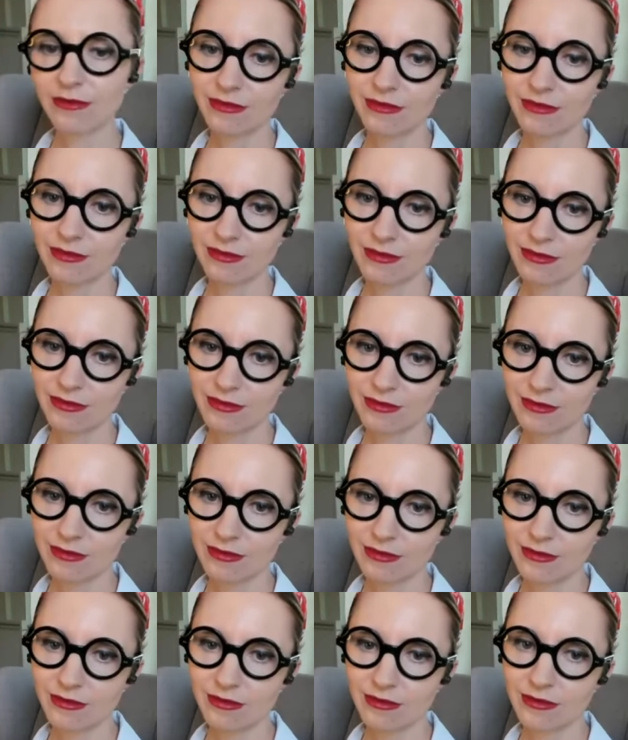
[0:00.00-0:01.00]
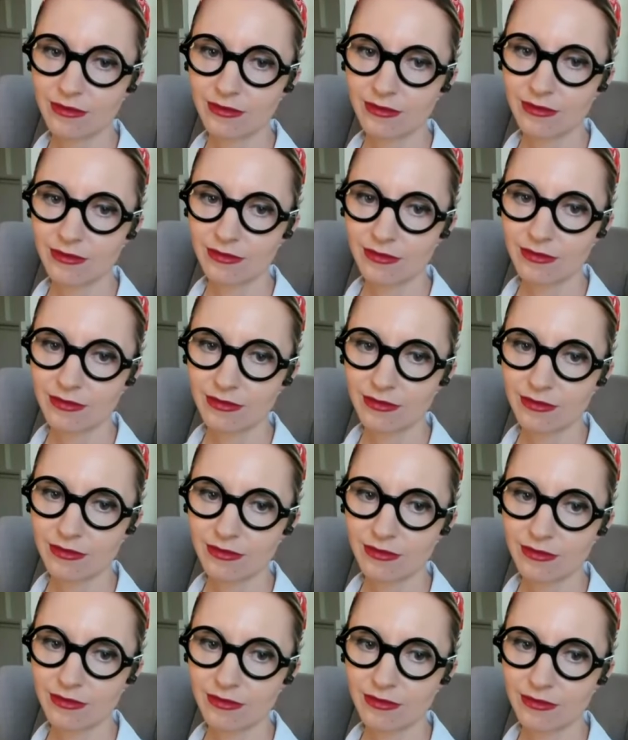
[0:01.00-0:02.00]

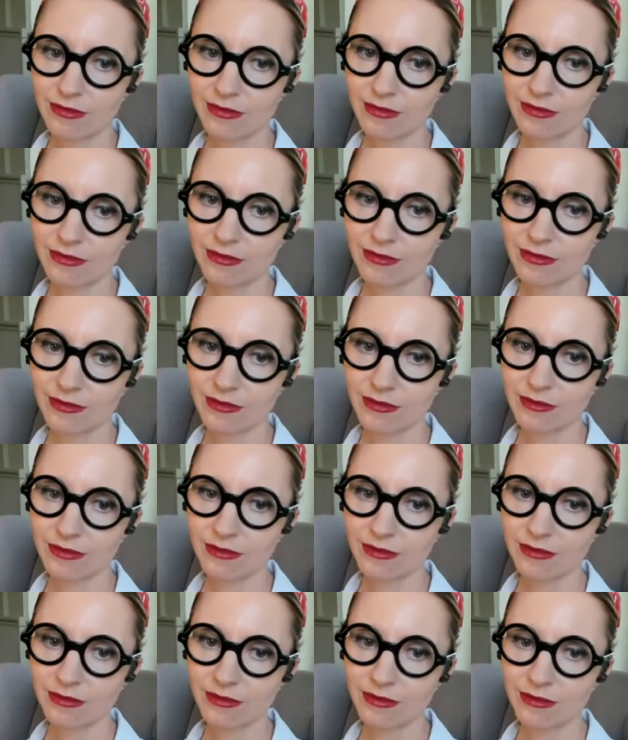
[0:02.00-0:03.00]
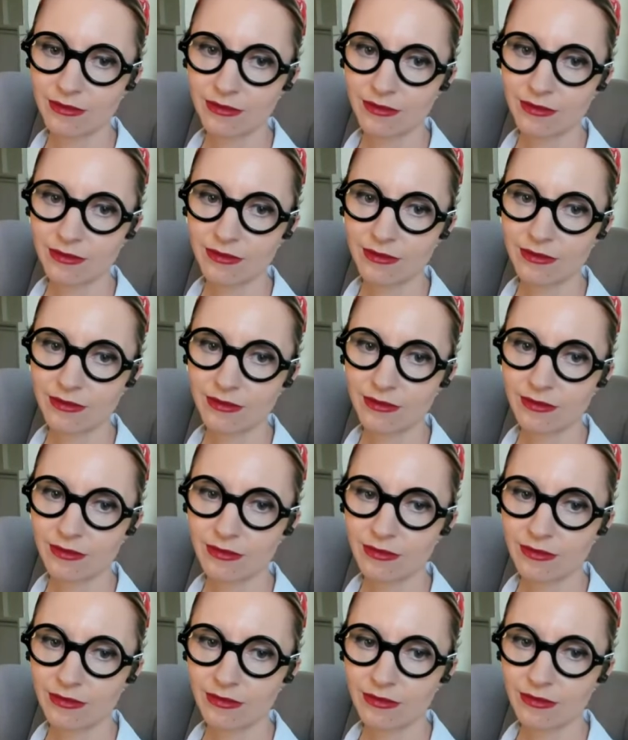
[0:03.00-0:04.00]

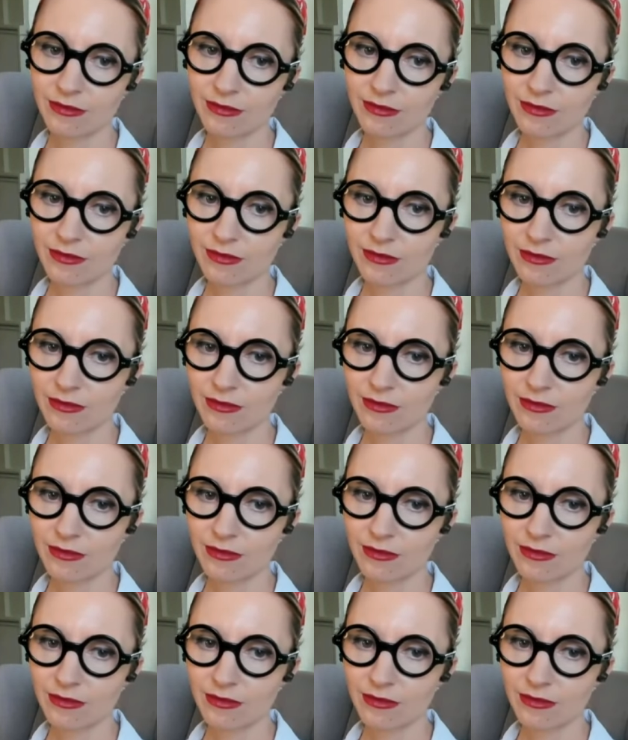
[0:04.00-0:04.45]
The person shown says nothing.